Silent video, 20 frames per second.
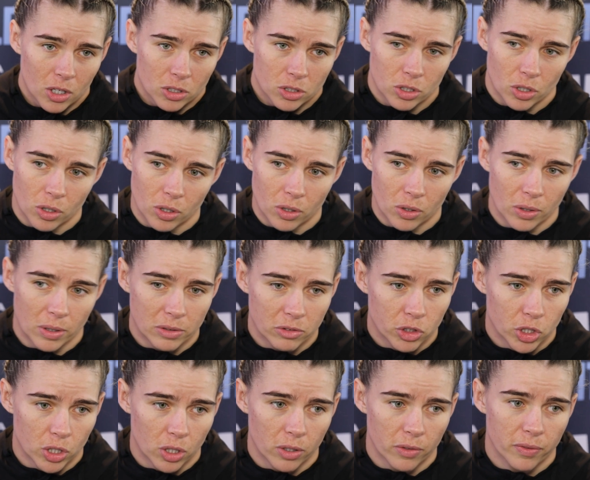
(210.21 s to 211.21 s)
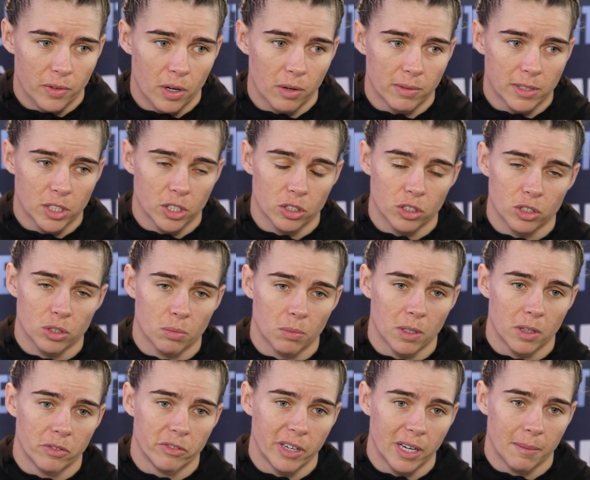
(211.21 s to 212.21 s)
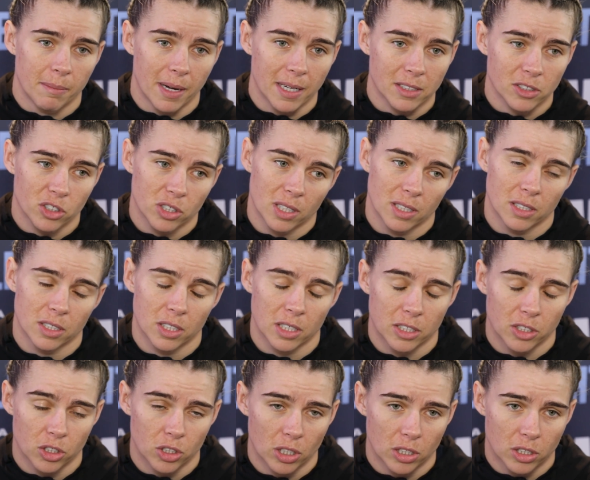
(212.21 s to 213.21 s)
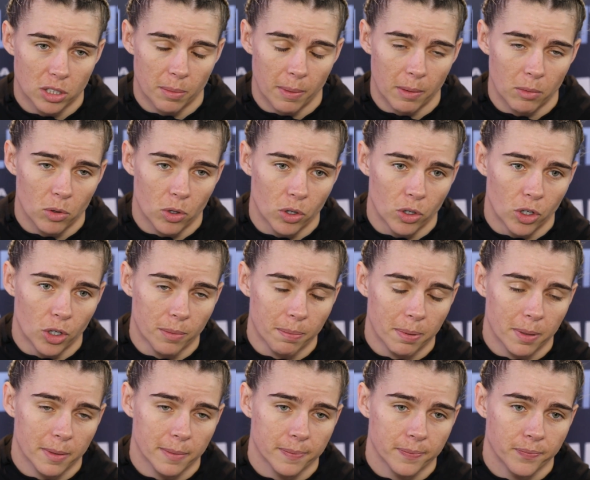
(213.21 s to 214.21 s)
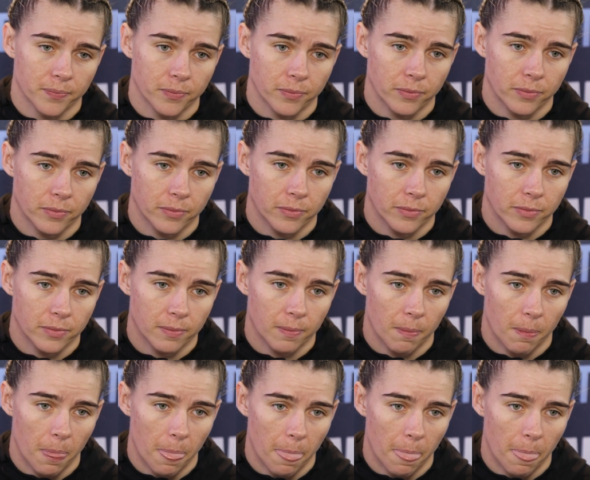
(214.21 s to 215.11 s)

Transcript: So, do you know if Claressa doesn't want a rematch, then suits about one.